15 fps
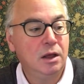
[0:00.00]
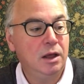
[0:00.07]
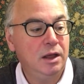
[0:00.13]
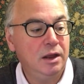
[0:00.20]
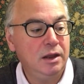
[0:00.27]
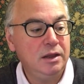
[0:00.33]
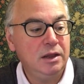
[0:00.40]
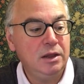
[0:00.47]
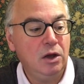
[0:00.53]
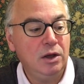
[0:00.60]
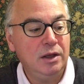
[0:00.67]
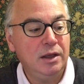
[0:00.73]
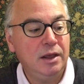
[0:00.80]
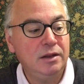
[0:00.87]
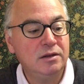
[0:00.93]

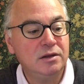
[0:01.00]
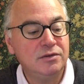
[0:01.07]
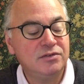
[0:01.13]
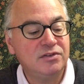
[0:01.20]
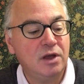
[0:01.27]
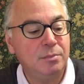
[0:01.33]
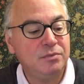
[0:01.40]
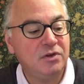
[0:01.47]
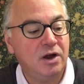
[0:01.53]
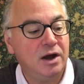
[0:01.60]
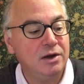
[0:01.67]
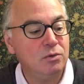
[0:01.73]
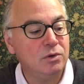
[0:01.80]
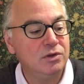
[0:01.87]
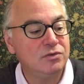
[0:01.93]
And the
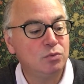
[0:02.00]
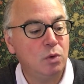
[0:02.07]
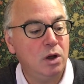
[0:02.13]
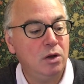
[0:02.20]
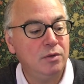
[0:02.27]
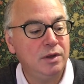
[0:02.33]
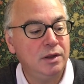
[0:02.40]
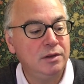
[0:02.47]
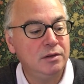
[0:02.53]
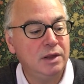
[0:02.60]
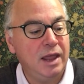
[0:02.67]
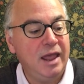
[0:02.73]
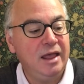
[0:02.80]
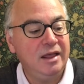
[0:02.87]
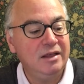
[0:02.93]
subtitle as well
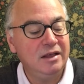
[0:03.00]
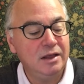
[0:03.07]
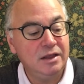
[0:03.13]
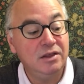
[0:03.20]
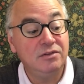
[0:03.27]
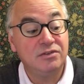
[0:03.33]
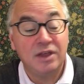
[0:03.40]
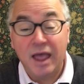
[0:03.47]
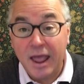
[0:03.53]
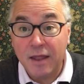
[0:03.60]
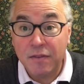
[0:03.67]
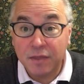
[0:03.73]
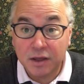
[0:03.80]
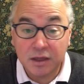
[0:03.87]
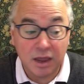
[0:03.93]
is
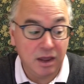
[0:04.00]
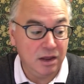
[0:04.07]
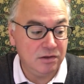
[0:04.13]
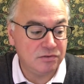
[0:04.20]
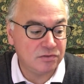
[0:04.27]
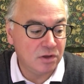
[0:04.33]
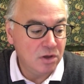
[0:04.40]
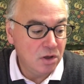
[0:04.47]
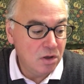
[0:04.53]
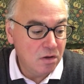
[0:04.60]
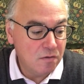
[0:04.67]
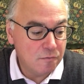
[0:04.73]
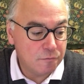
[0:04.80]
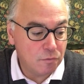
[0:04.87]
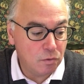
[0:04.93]
End the Case
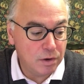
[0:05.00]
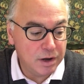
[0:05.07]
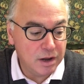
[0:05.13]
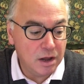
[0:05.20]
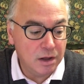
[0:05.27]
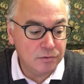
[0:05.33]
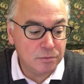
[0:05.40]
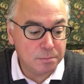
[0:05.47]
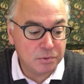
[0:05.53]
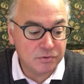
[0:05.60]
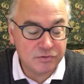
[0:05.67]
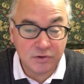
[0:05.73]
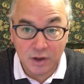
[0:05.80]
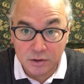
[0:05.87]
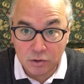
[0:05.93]
for a
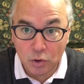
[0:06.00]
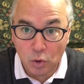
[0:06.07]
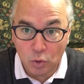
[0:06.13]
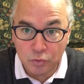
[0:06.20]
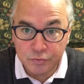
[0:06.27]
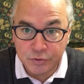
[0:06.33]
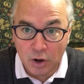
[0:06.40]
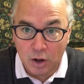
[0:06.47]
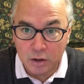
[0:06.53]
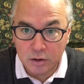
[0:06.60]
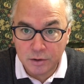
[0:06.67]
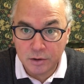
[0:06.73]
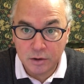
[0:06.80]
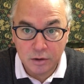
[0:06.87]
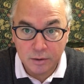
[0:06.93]
100% Gold
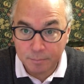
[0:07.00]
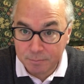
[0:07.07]
Dollar,